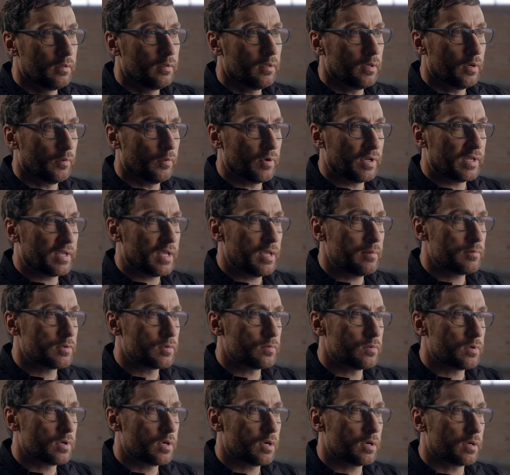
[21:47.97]
You know, when it came to
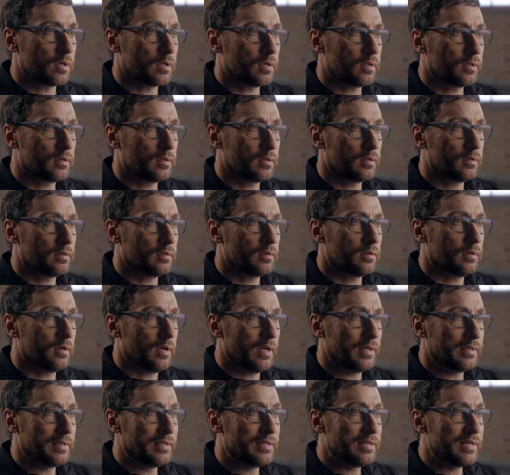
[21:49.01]
work,
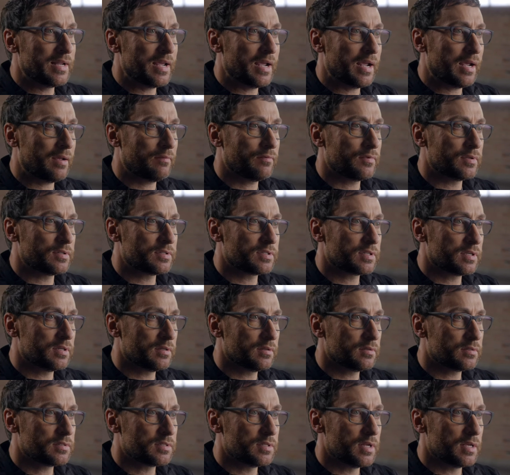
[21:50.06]
I didn't have the
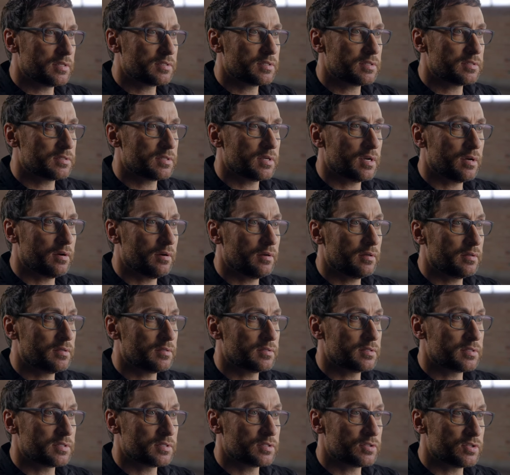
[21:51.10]
skills necessary
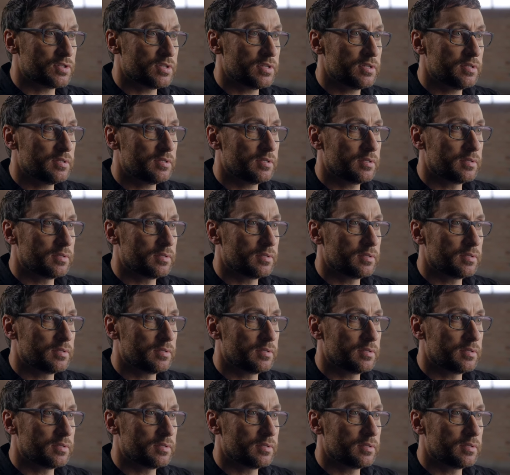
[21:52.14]
to succeed.